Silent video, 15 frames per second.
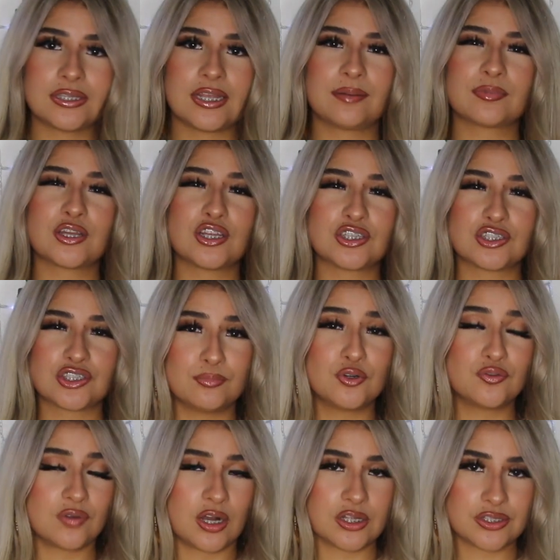and then I'm gonna just
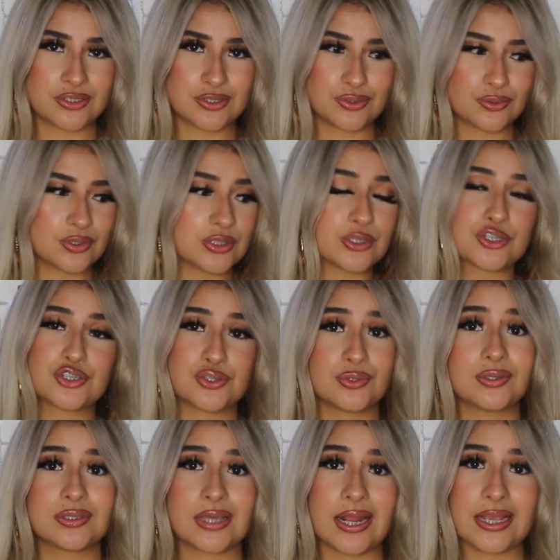move on to the
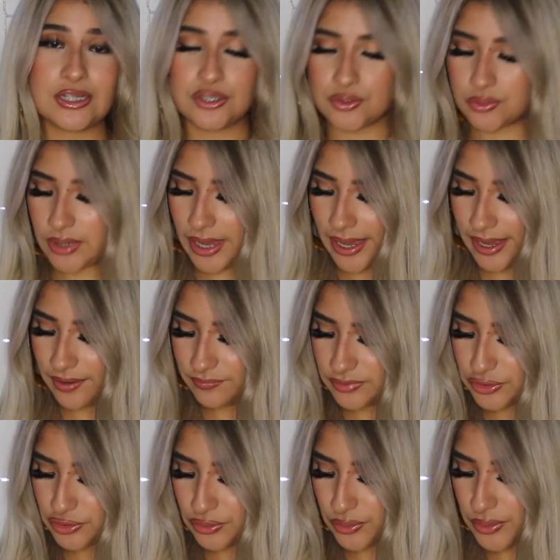shoes that I do have
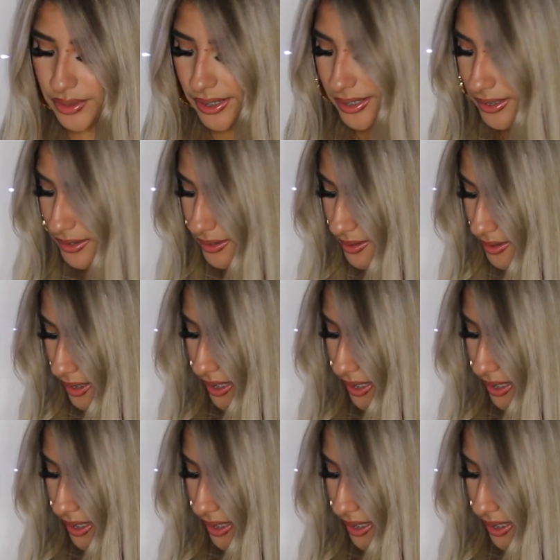to show you guys.